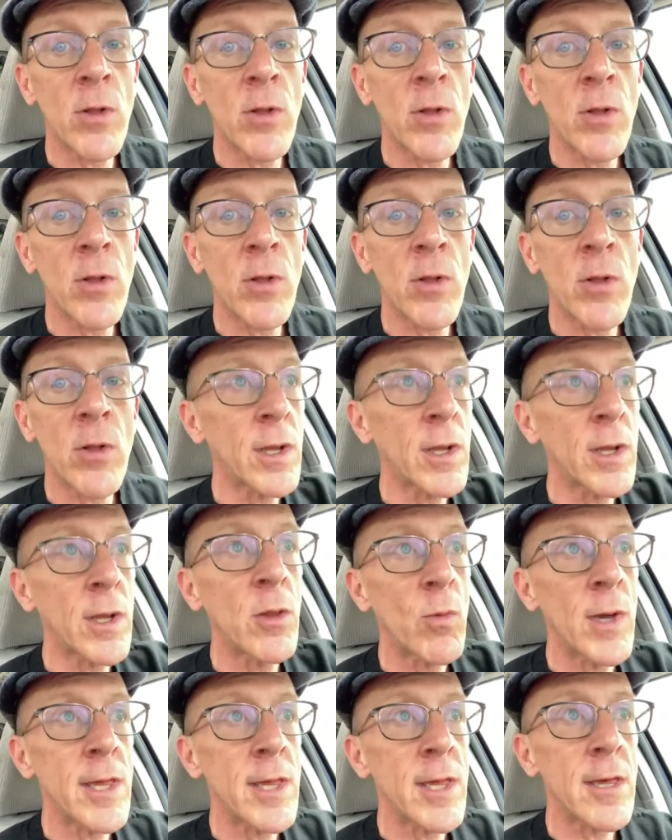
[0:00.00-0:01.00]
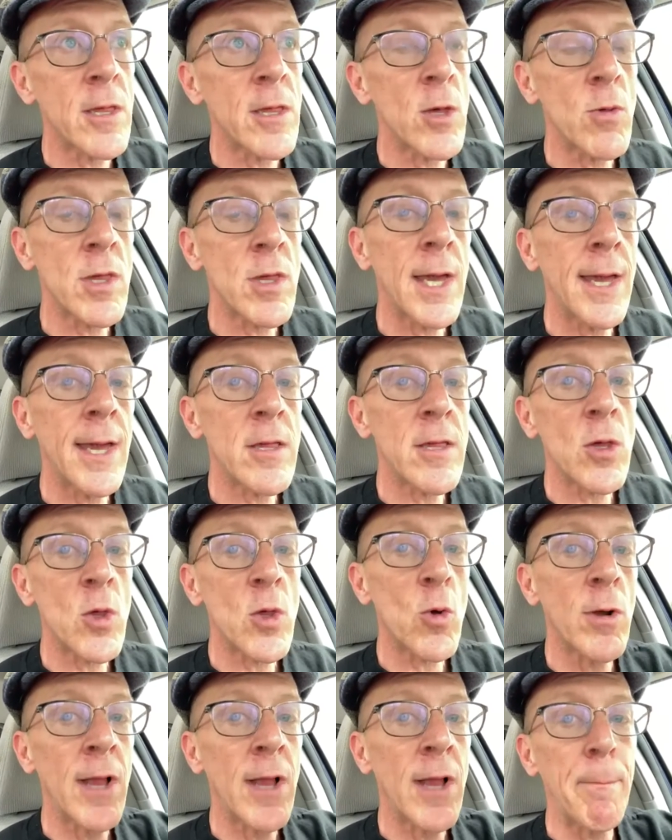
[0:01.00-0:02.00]
And one of the ways, as you say, is to sort
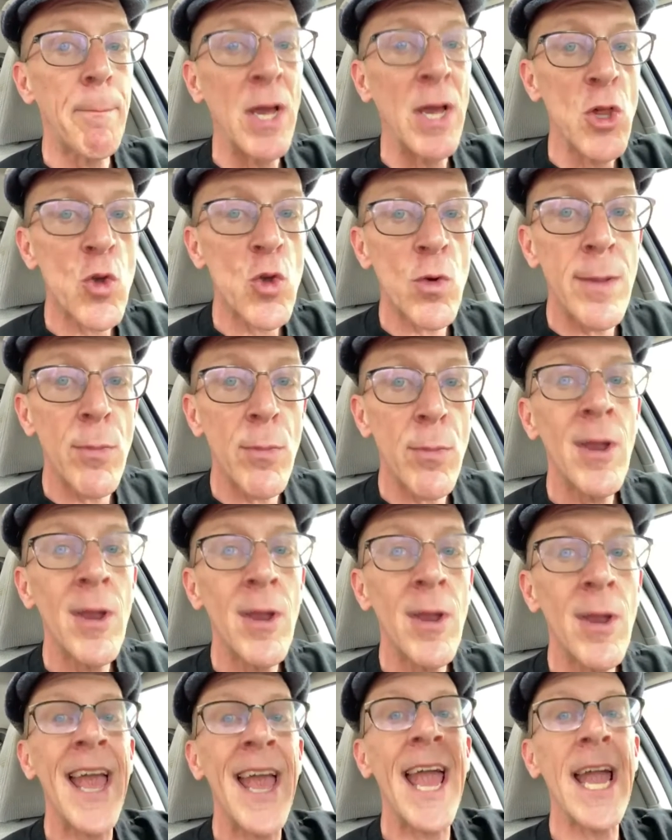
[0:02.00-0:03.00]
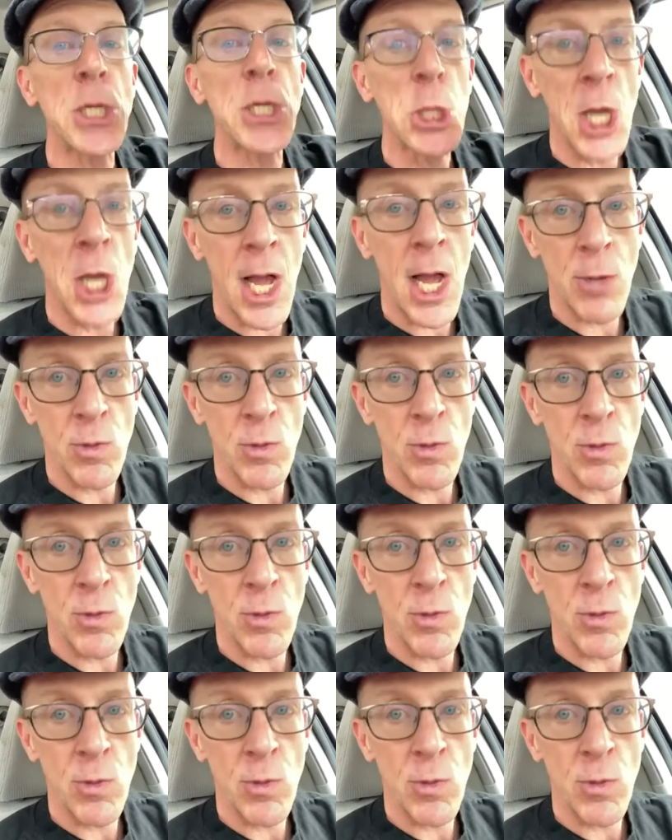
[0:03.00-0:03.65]
out by streamer and genre.